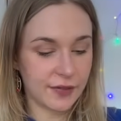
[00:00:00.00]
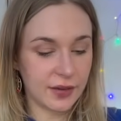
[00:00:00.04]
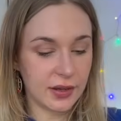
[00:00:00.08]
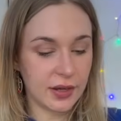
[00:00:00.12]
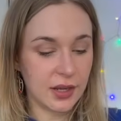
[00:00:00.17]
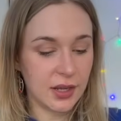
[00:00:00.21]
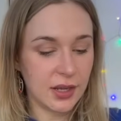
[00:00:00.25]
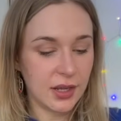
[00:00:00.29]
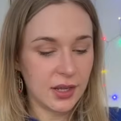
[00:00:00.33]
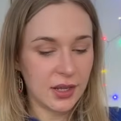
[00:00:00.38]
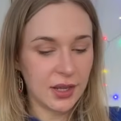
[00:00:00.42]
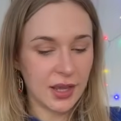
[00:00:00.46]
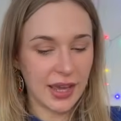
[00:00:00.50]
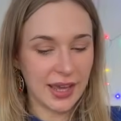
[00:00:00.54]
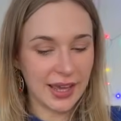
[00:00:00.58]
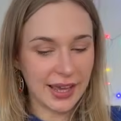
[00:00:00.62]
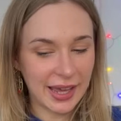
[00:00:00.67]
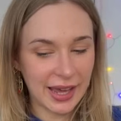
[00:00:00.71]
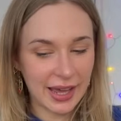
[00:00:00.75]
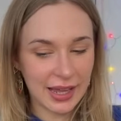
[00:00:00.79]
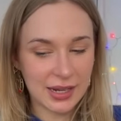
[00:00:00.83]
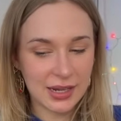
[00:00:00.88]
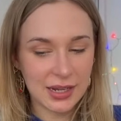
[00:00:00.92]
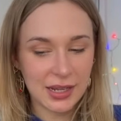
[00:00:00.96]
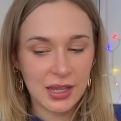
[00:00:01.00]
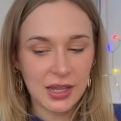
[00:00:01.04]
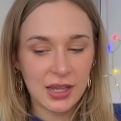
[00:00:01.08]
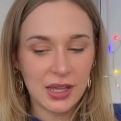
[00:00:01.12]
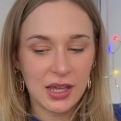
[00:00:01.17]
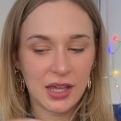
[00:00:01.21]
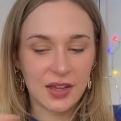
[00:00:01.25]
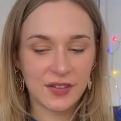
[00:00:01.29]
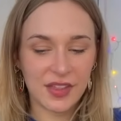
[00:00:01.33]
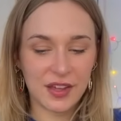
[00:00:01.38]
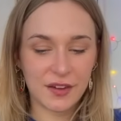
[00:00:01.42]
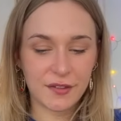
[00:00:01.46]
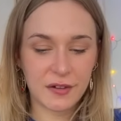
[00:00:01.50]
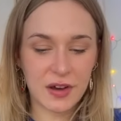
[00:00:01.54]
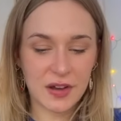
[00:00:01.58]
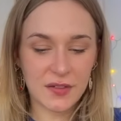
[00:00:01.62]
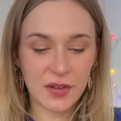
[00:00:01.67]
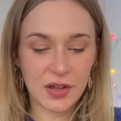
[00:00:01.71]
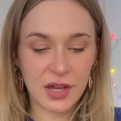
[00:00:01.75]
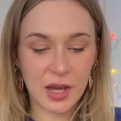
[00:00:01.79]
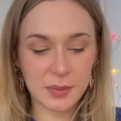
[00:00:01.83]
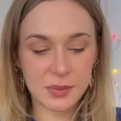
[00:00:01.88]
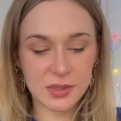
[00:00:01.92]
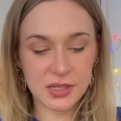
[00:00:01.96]
And again, if that Five
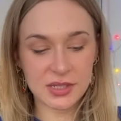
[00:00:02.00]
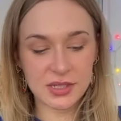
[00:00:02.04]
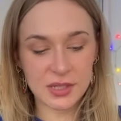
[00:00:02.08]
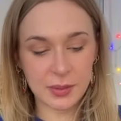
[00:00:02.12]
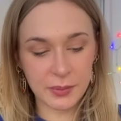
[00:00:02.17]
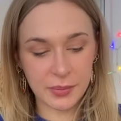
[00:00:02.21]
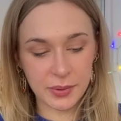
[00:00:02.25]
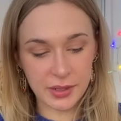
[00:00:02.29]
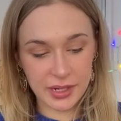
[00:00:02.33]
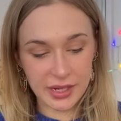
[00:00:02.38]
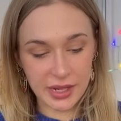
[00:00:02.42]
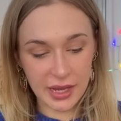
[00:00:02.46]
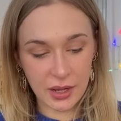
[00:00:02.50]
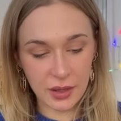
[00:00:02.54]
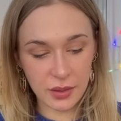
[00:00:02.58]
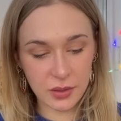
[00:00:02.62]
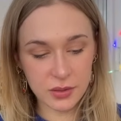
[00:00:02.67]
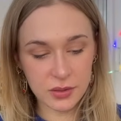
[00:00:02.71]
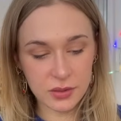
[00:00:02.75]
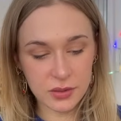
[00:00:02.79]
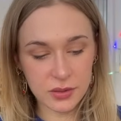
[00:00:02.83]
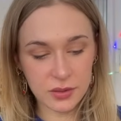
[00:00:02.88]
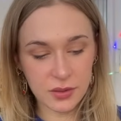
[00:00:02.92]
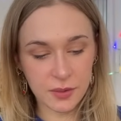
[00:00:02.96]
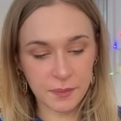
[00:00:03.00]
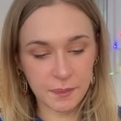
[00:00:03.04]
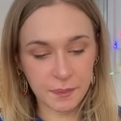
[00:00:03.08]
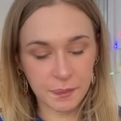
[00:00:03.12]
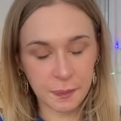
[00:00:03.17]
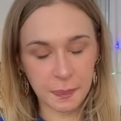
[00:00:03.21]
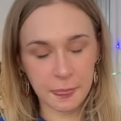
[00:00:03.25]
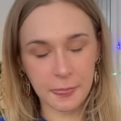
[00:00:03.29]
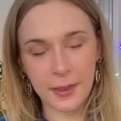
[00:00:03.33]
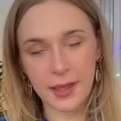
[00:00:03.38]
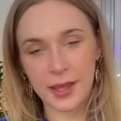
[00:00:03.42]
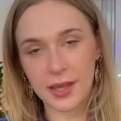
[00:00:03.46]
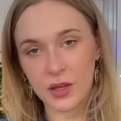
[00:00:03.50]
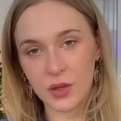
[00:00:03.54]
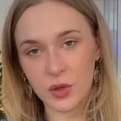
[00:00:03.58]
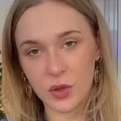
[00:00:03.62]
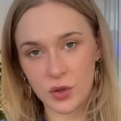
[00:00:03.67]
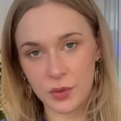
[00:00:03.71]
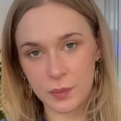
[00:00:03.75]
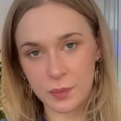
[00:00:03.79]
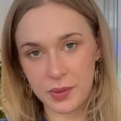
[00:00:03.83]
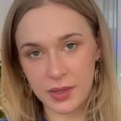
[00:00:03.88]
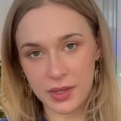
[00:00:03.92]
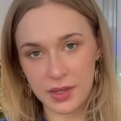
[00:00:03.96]
of Cups is somebody else, it
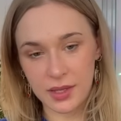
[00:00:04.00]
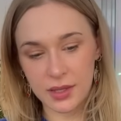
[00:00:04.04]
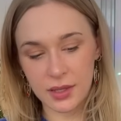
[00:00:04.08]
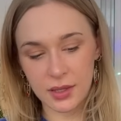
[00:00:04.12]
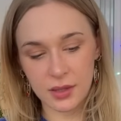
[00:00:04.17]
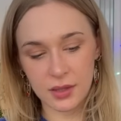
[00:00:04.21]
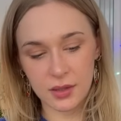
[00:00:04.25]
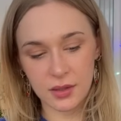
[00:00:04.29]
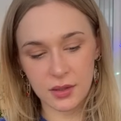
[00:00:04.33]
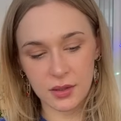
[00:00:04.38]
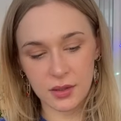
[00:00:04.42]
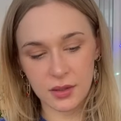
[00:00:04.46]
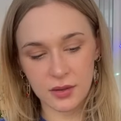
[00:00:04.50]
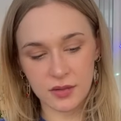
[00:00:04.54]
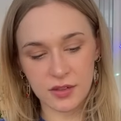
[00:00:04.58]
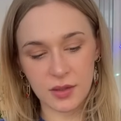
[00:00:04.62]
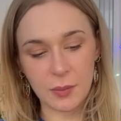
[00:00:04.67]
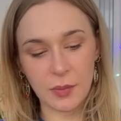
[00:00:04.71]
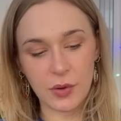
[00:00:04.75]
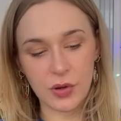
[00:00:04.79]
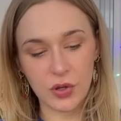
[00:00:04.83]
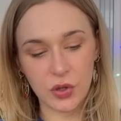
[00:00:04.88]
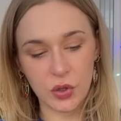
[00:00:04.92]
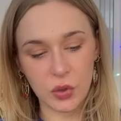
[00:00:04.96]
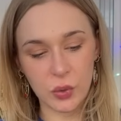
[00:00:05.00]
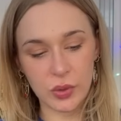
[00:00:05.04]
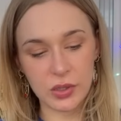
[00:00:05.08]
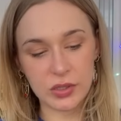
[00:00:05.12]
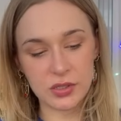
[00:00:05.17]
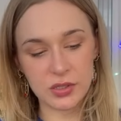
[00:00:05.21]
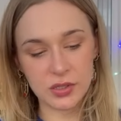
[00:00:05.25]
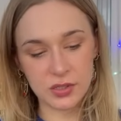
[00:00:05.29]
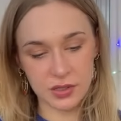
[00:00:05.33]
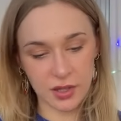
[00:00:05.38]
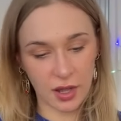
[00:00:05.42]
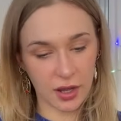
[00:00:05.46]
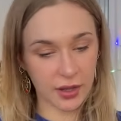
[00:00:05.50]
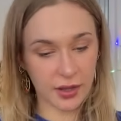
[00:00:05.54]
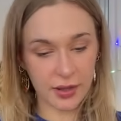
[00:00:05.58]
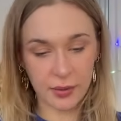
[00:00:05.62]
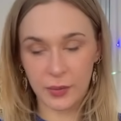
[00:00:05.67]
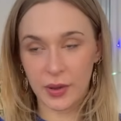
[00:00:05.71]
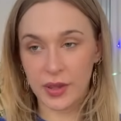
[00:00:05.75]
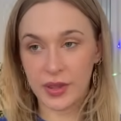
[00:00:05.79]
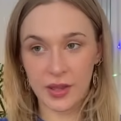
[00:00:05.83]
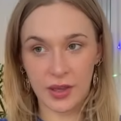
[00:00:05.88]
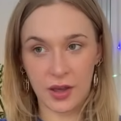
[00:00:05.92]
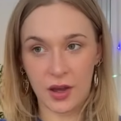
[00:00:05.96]
could be someone who is stuck
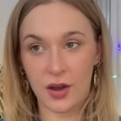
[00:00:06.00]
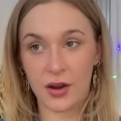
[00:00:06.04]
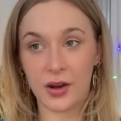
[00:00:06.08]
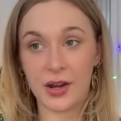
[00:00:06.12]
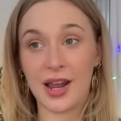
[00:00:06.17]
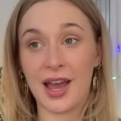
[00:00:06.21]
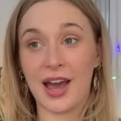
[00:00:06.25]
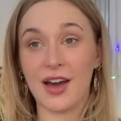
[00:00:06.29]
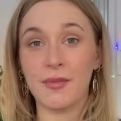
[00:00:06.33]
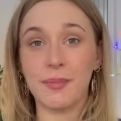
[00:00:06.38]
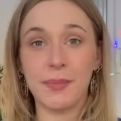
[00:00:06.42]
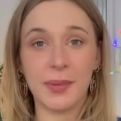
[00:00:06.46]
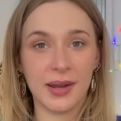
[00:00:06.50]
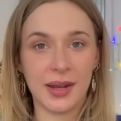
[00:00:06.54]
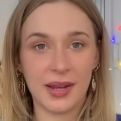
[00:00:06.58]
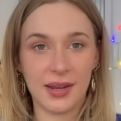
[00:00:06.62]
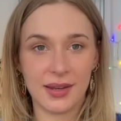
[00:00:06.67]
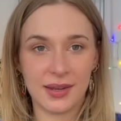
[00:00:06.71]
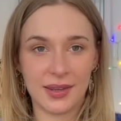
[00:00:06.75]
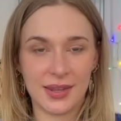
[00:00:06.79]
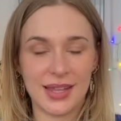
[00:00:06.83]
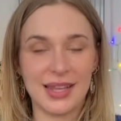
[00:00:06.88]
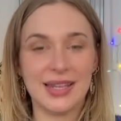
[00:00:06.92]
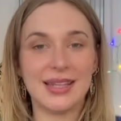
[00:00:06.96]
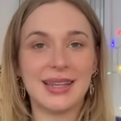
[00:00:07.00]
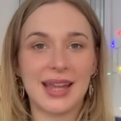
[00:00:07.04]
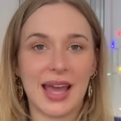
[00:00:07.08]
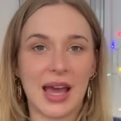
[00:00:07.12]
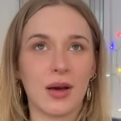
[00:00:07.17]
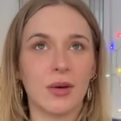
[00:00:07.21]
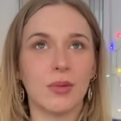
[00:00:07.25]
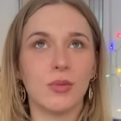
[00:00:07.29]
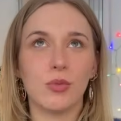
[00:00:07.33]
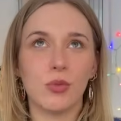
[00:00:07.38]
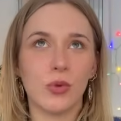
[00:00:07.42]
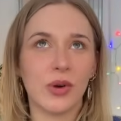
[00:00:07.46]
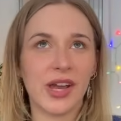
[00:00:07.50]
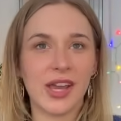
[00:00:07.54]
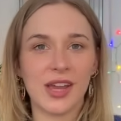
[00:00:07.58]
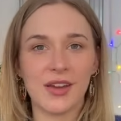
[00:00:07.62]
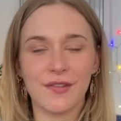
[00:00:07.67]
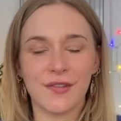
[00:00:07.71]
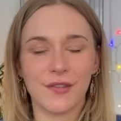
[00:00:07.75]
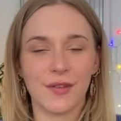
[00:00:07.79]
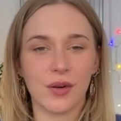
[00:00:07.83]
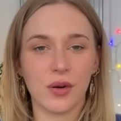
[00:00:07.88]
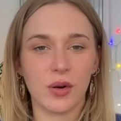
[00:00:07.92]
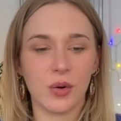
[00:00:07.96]
where they are and have been in that way
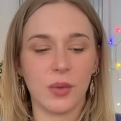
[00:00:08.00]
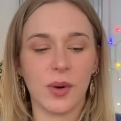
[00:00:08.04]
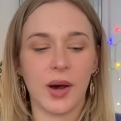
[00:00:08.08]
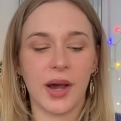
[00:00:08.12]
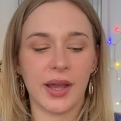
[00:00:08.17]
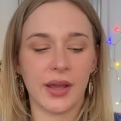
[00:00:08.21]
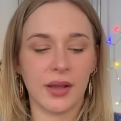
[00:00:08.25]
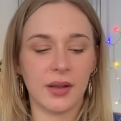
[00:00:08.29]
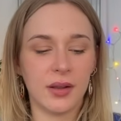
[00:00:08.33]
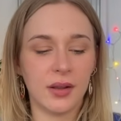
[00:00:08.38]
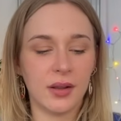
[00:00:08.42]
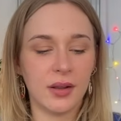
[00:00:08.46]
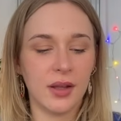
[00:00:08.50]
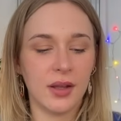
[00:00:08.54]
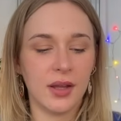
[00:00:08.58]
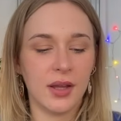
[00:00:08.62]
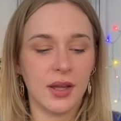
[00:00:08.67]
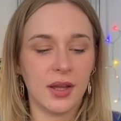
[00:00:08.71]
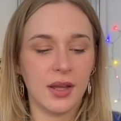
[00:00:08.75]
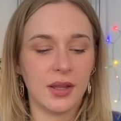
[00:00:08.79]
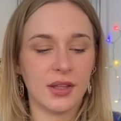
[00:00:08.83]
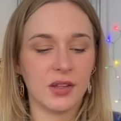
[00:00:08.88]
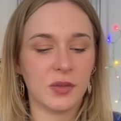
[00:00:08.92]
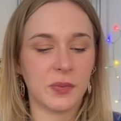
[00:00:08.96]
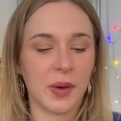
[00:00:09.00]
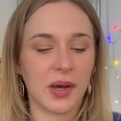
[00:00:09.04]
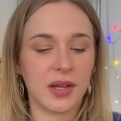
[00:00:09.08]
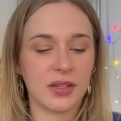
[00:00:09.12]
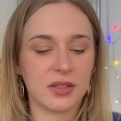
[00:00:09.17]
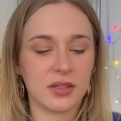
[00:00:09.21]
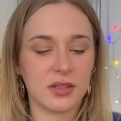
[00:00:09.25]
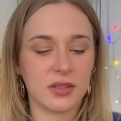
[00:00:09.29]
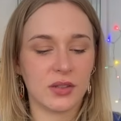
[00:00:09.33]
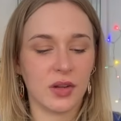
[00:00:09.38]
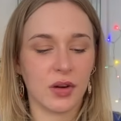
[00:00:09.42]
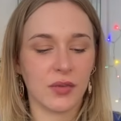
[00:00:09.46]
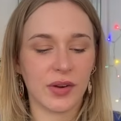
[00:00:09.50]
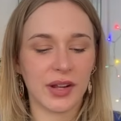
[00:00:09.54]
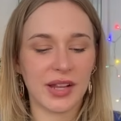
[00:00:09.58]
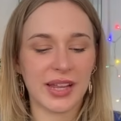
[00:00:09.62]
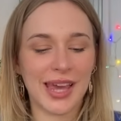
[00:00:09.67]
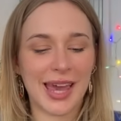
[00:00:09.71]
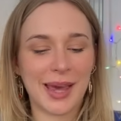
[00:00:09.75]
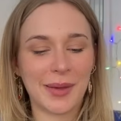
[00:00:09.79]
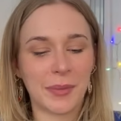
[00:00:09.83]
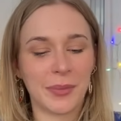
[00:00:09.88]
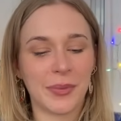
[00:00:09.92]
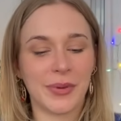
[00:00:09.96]
for a while. This person is not really
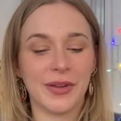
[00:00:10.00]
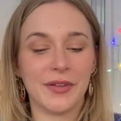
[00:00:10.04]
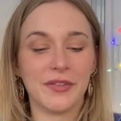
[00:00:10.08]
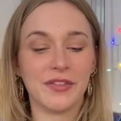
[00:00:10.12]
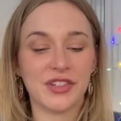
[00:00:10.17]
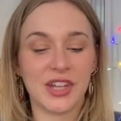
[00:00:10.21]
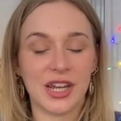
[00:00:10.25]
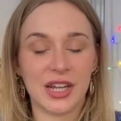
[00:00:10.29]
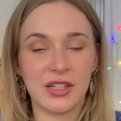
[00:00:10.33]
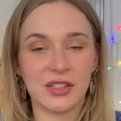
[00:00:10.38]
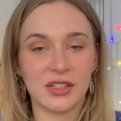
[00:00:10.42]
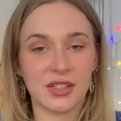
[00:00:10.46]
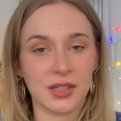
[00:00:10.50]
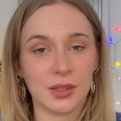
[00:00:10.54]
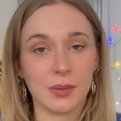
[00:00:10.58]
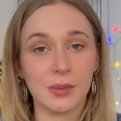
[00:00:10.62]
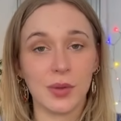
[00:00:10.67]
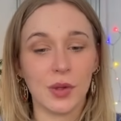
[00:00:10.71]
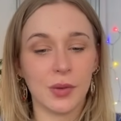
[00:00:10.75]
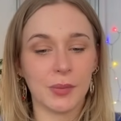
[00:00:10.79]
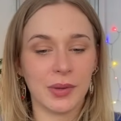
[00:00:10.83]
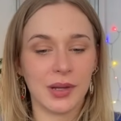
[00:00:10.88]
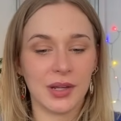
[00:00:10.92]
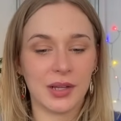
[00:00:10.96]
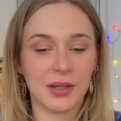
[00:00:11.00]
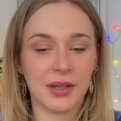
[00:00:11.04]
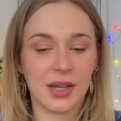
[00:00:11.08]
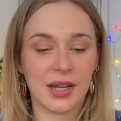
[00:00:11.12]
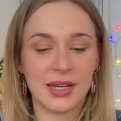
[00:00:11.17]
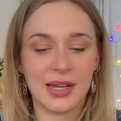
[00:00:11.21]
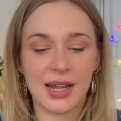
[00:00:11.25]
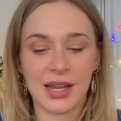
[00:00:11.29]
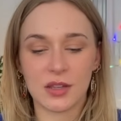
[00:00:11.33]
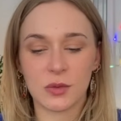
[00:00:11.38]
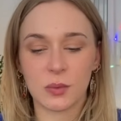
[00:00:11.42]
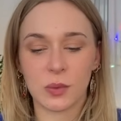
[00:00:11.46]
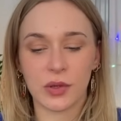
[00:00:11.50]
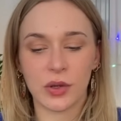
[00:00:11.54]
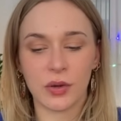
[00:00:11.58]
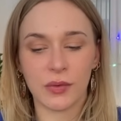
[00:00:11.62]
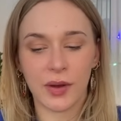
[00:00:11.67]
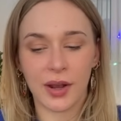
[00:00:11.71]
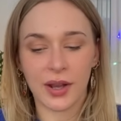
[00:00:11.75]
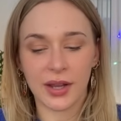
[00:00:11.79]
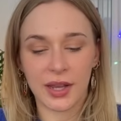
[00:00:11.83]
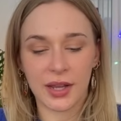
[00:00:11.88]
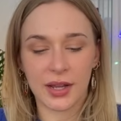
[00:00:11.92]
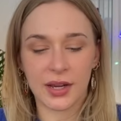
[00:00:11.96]
capable of change at the moment, and that's what you're
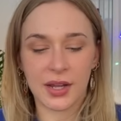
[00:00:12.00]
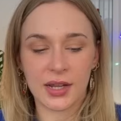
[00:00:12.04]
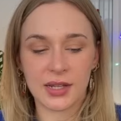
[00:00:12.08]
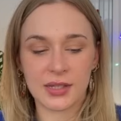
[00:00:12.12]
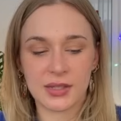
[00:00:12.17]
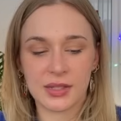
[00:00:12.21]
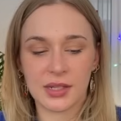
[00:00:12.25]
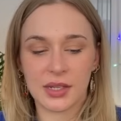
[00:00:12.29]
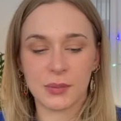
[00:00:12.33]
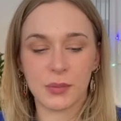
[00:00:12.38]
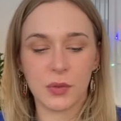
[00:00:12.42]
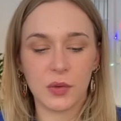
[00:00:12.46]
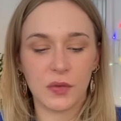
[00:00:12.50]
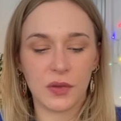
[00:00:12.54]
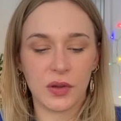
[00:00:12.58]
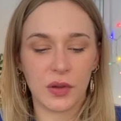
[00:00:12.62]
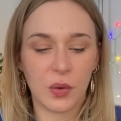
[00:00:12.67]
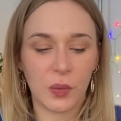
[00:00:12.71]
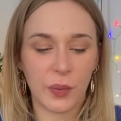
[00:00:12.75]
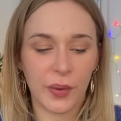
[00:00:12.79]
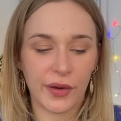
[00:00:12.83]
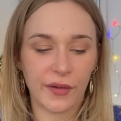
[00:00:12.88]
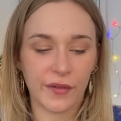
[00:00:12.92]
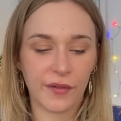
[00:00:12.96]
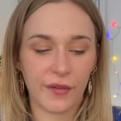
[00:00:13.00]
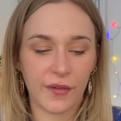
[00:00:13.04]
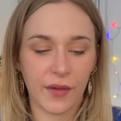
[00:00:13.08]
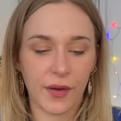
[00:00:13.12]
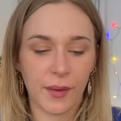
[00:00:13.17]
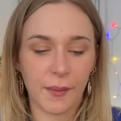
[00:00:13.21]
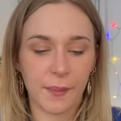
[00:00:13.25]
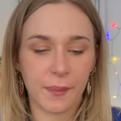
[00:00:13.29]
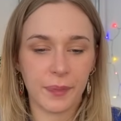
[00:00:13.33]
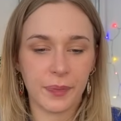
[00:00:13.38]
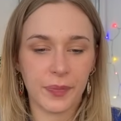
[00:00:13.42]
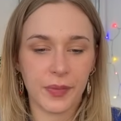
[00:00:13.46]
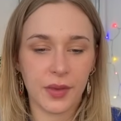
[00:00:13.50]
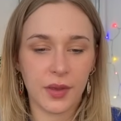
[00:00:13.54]
recognizing and moving away from.